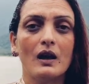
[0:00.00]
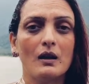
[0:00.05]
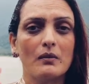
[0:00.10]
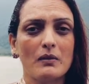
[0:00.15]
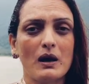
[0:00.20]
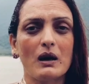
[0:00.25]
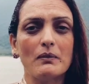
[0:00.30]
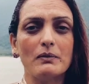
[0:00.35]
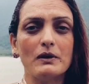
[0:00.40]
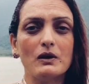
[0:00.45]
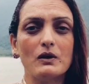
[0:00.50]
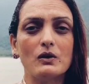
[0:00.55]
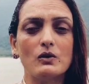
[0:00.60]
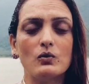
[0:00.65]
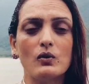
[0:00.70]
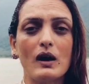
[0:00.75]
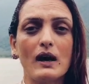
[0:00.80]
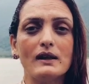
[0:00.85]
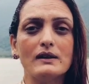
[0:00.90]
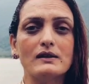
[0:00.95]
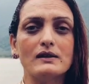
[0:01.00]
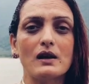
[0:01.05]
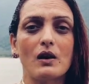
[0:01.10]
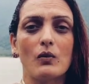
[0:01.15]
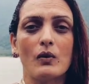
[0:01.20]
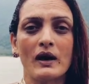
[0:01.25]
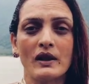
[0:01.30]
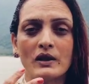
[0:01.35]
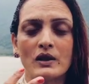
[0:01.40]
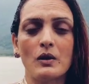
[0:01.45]
My beloved ones,
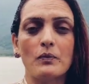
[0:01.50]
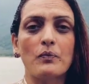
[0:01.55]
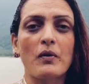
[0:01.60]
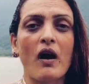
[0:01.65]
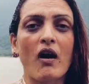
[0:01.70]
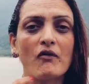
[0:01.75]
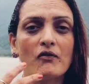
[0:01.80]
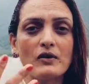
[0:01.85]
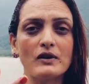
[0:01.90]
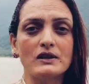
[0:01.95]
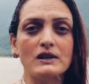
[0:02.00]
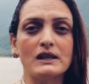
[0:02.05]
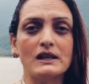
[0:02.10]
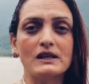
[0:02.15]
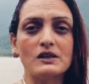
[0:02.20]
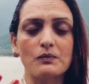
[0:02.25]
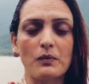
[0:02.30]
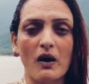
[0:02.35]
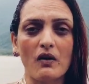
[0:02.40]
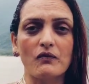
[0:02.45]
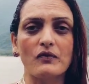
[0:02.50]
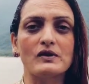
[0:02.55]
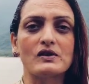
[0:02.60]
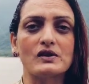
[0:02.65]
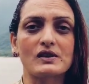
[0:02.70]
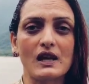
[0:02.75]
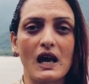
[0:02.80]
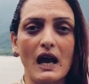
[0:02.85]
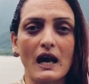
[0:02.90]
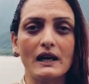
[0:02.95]
when the prophet is
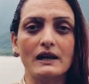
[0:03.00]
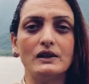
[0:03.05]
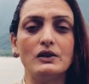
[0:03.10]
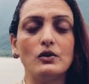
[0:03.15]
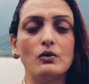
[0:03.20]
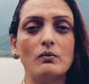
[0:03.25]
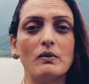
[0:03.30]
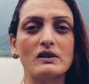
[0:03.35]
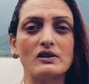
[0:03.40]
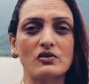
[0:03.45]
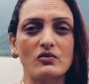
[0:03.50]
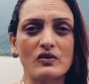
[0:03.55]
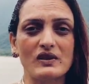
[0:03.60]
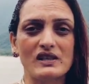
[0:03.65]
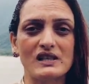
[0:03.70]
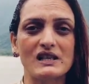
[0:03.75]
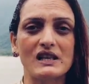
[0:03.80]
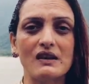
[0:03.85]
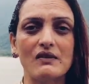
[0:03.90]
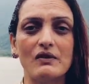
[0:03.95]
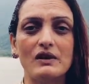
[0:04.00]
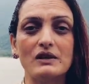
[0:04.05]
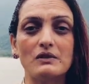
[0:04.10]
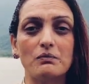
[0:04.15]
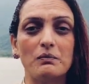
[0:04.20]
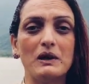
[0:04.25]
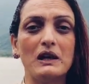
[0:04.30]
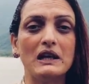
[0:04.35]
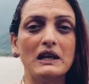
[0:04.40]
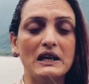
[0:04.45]
prophesying, you must receive
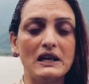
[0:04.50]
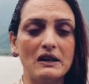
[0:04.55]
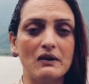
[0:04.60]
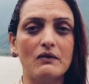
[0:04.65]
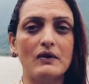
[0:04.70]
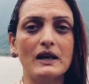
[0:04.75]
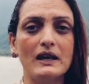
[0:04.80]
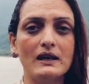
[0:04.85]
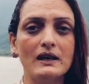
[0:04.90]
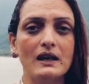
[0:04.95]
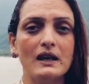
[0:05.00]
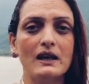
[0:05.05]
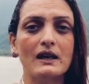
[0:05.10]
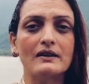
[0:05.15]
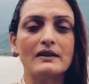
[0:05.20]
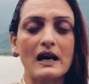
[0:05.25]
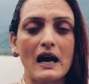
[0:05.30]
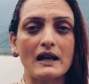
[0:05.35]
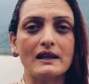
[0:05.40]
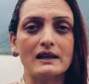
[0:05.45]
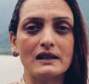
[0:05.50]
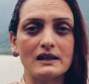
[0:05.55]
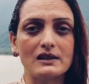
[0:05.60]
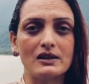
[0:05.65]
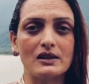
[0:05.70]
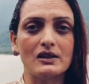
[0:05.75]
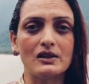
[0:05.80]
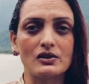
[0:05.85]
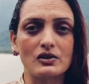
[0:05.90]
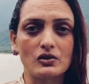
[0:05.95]
it believing that
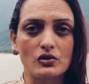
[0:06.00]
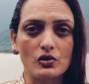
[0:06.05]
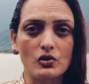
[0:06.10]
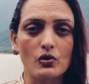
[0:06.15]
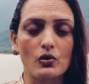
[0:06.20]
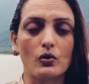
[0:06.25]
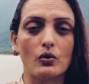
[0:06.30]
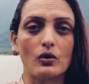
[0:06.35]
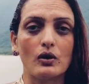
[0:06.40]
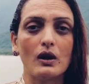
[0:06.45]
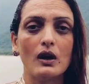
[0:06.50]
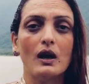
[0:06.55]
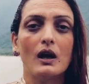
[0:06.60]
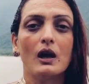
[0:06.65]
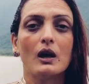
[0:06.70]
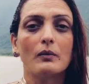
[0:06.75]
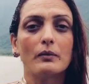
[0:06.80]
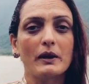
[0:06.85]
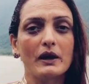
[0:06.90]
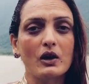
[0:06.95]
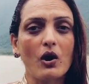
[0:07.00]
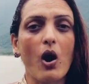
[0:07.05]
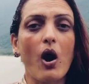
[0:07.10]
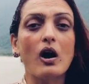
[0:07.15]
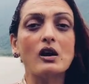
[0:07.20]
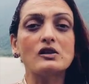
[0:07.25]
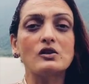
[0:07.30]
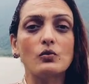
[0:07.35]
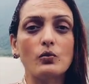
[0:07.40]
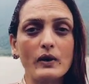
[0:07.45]
it is true.
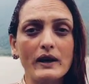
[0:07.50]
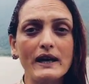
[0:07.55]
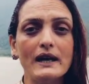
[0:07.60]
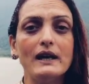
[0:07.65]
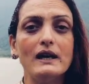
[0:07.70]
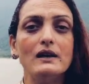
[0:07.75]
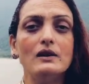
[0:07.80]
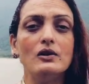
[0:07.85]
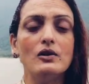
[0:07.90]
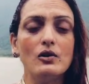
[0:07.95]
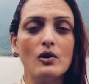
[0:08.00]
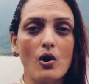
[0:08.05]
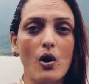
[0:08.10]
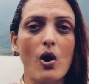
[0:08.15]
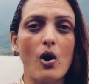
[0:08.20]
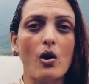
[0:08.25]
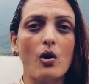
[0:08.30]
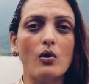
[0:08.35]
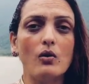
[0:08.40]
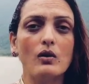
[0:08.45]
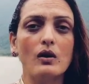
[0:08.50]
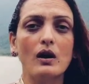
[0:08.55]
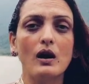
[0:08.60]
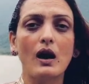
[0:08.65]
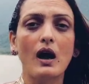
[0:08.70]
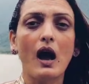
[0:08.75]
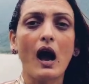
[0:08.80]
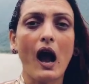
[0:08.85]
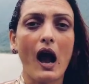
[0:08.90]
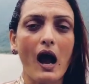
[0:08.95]
Because we know
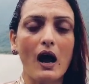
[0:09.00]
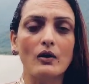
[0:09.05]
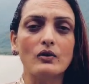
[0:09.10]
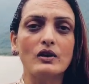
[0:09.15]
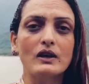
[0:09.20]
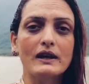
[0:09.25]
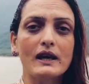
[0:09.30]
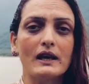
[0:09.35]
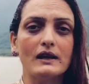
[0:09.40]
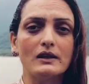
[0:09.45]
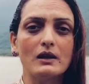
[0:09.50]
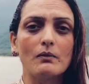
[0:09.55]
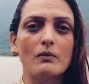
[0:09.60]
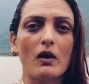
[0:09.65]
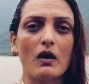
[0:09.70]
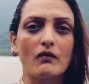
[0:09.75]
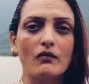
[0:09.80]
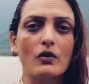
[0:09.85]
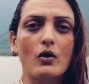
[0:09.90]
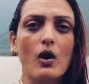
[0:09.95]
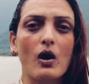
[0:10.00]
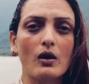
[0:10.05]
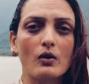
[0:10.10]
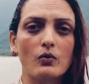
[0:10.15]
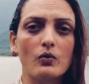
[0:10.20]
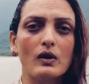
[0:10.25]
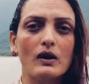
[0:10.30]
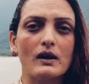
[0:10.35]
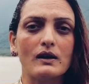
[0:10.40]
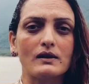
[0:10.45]
how the kingdom of God
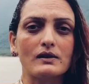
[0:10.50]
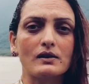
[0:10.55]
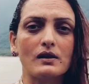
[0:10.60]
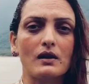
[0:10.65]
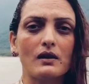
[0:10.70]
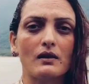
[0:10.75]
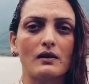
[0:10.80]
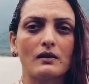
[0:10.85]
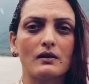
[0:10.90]
works.